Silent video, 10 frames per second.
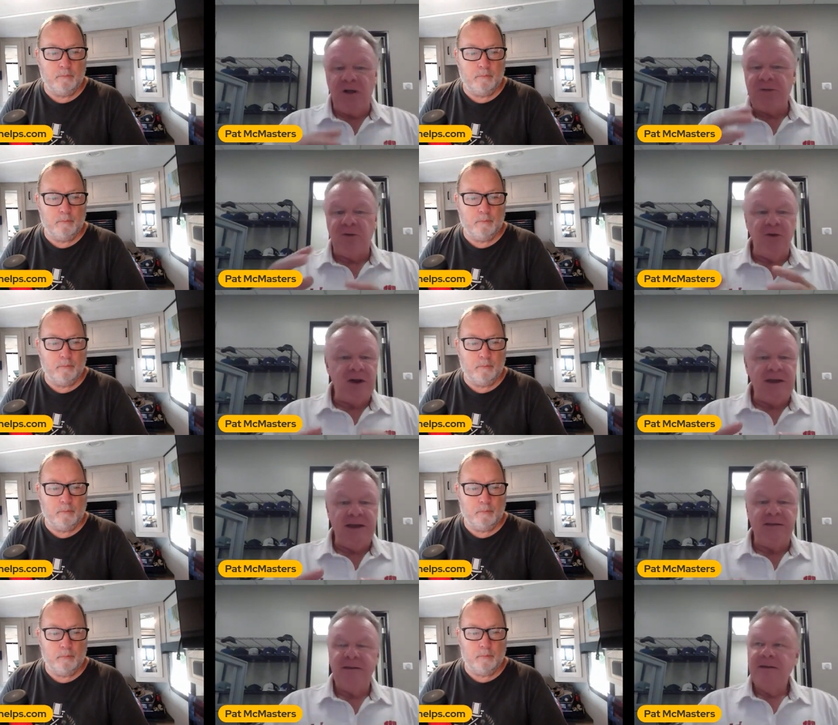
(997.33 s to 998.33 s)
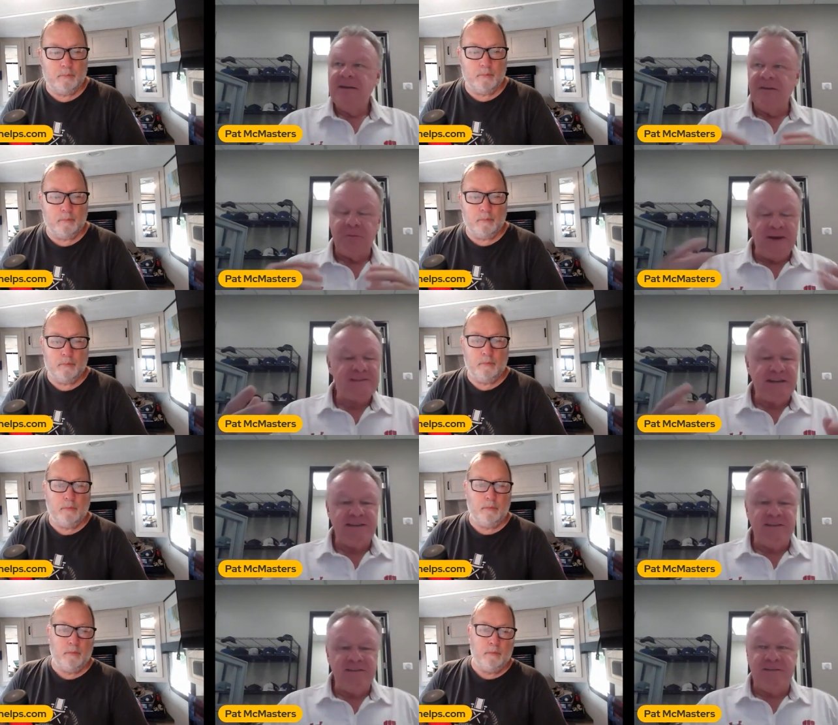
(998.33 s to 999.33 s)
Speaker 1: out there looking. If rates
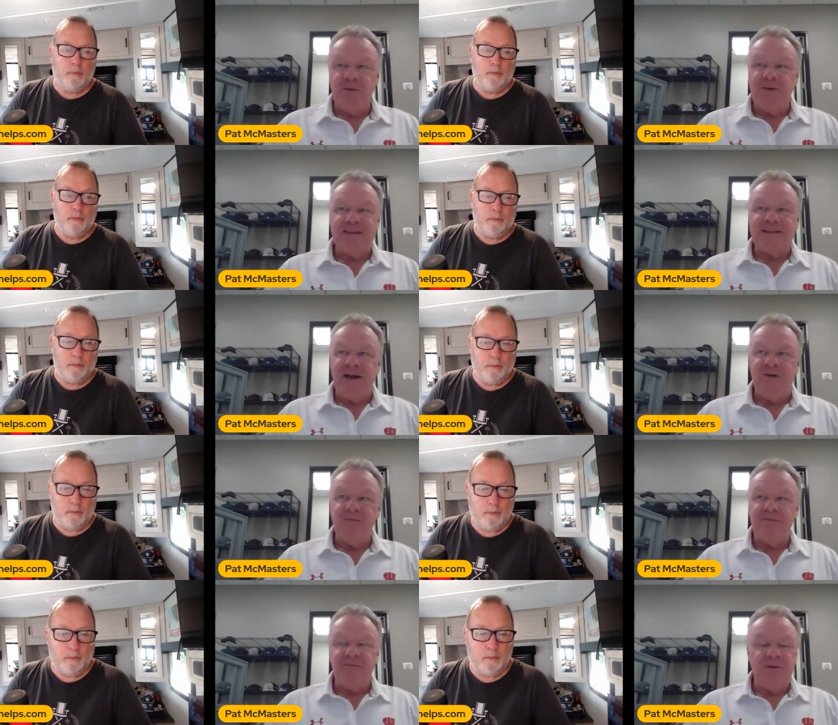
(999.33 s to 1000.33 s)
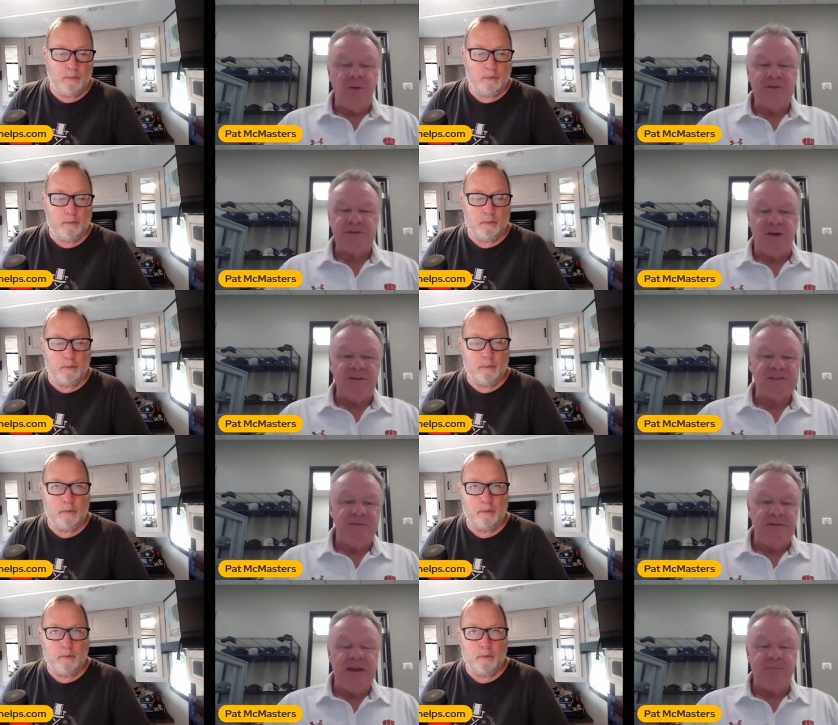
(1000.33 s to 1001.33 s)
get do get down, you know we saw
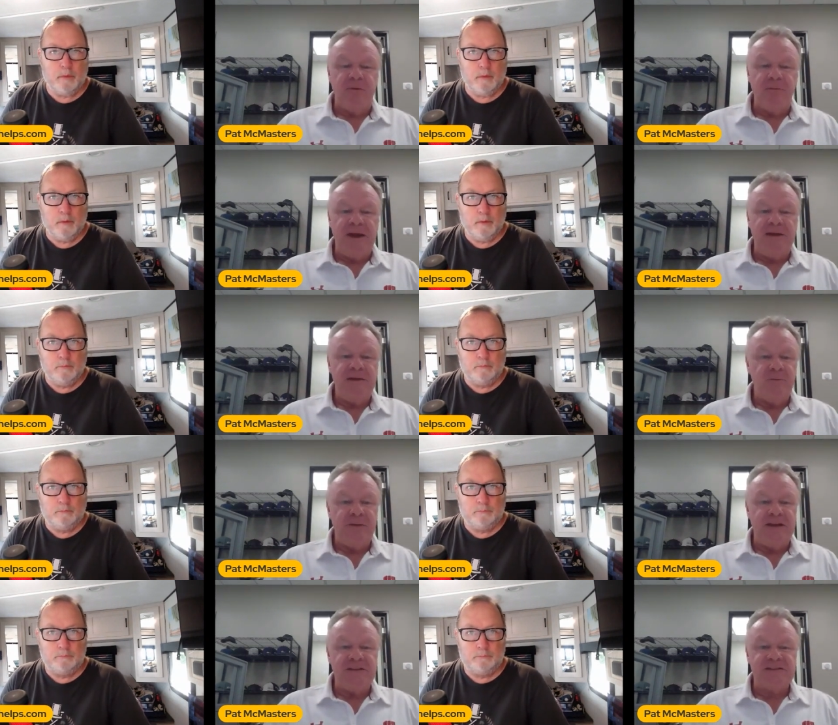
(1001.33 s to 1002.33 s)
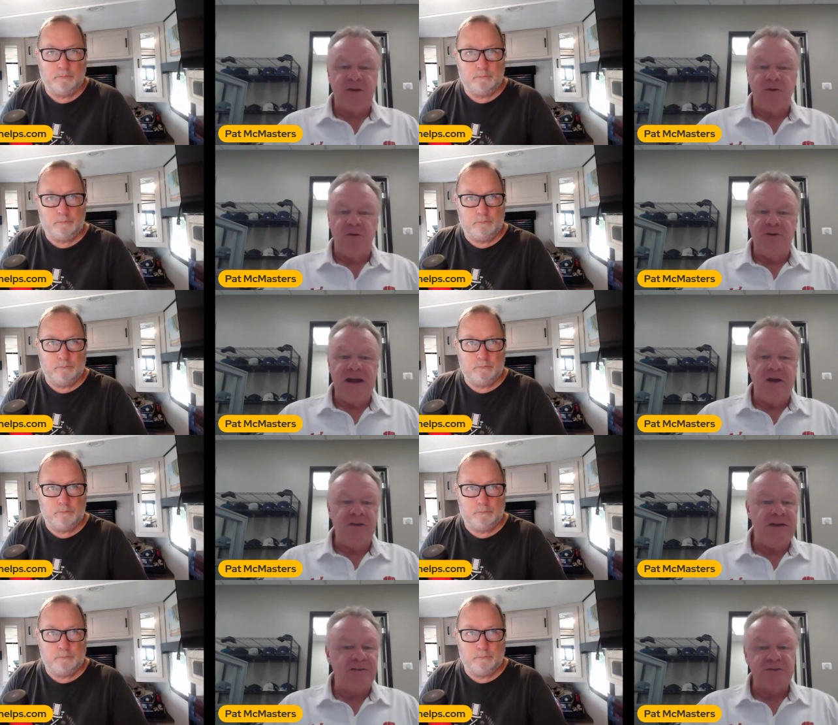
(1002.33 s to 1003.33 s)
this in April May when they start going down,
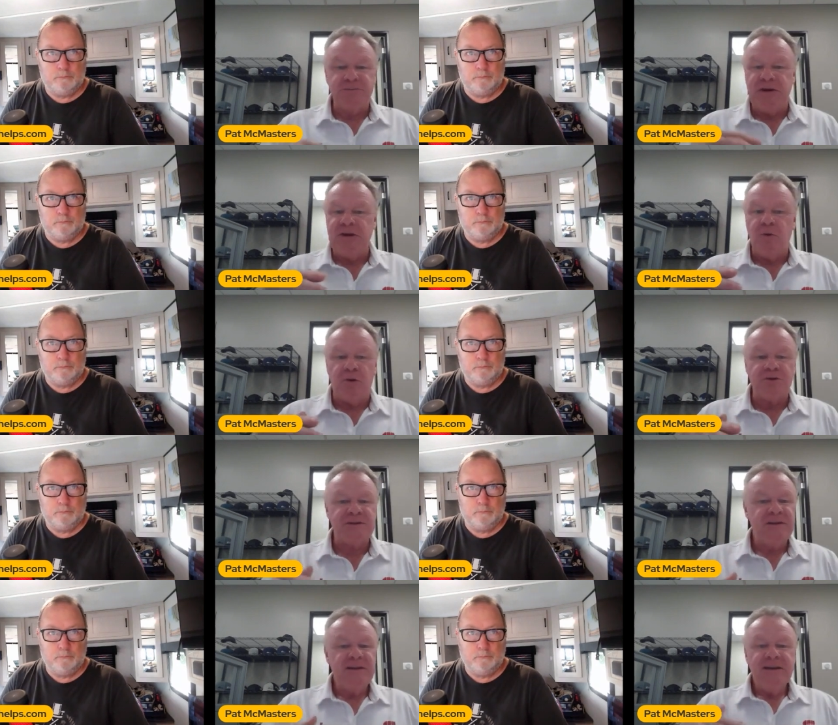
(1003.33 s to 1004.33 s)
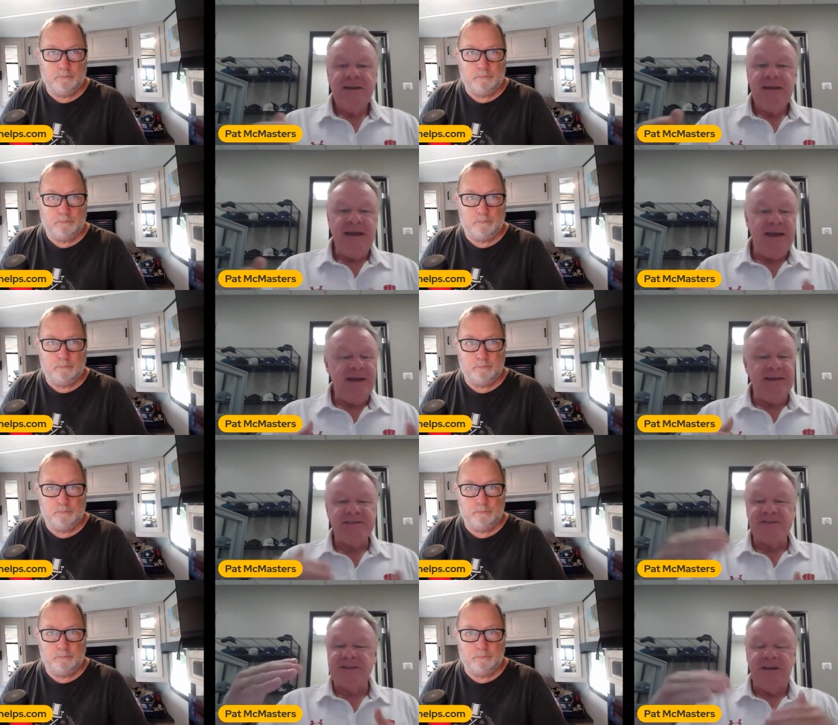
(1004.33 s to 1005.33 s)
you get those bidding wars, and it's just